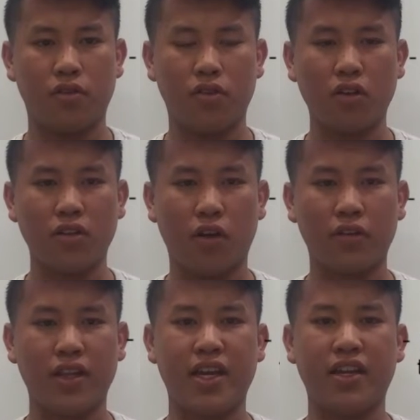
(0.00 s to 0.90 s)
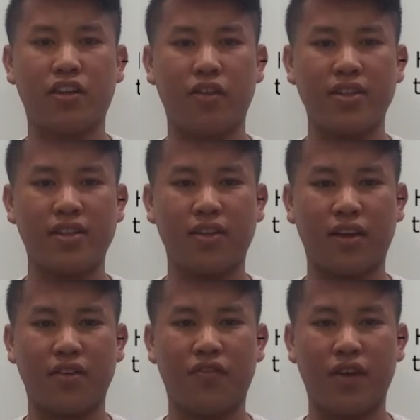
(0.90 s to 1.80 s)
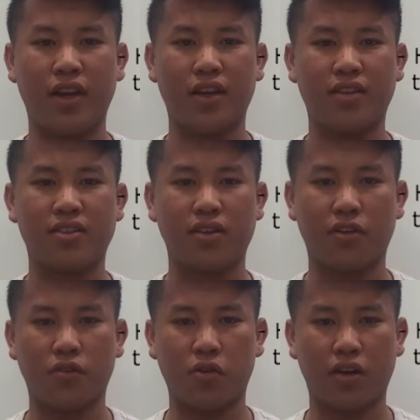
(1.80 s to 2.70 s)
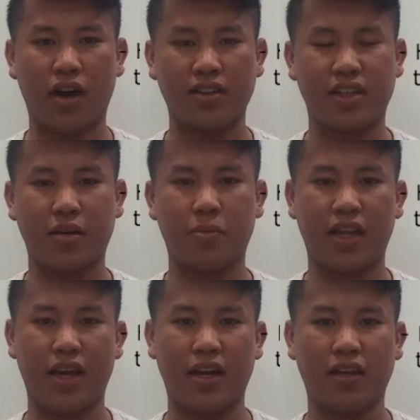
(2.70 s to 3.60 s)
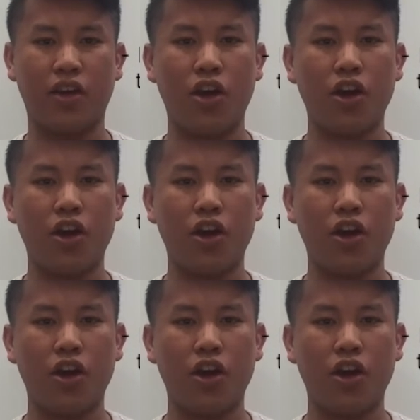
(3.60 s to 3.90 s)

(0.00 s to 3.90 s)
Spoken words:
not only increasing the convenience of organizing and planning,